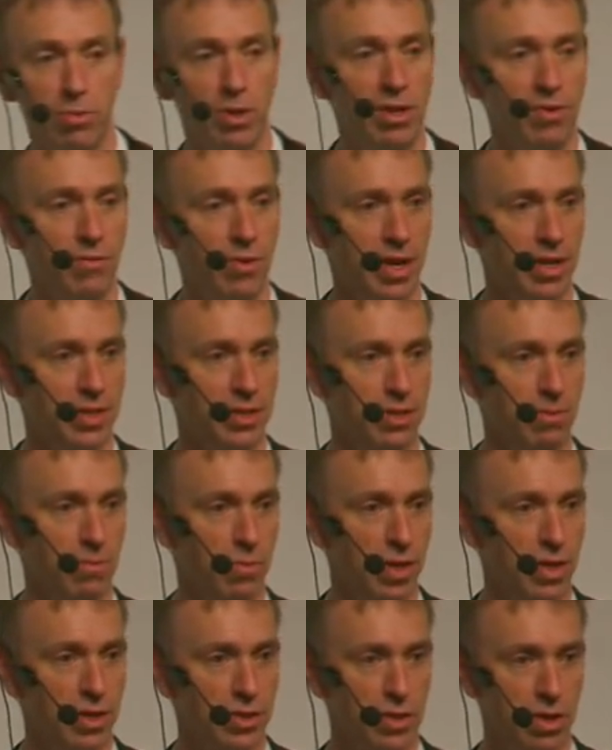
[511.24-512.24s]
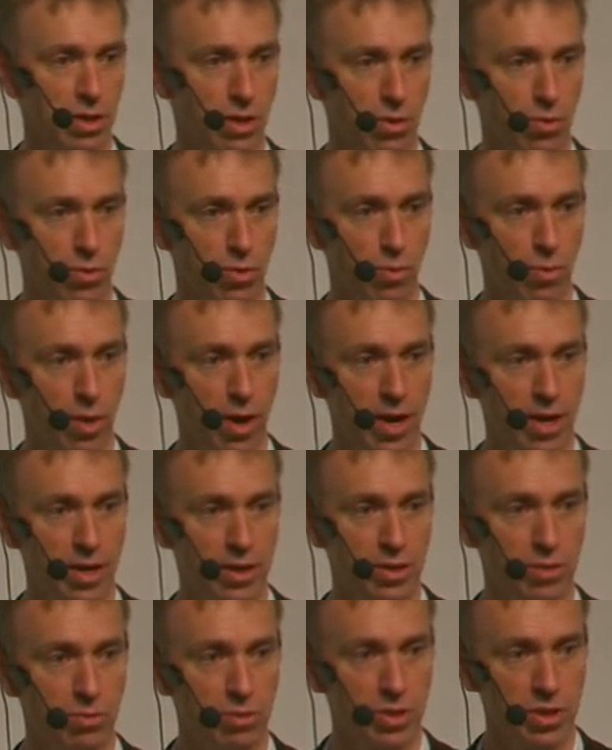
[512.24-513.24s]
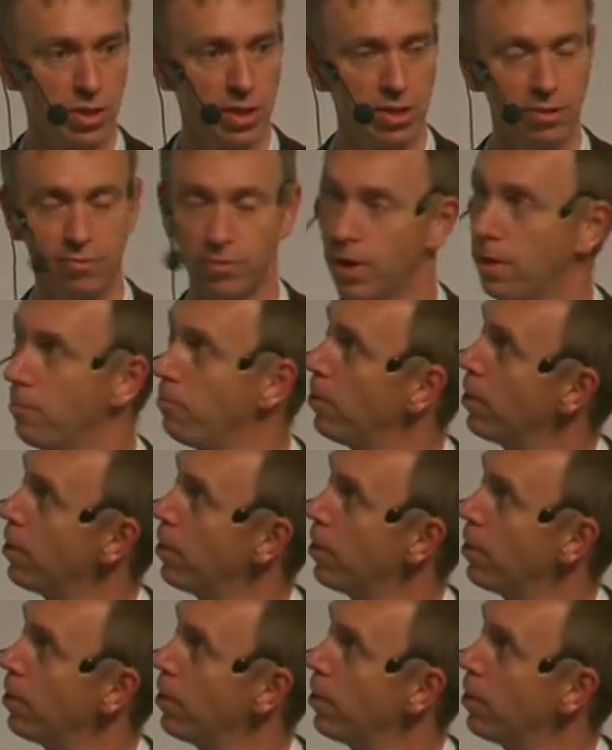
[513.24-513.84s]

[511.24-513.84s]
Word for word: innovate some things along the way to achieve that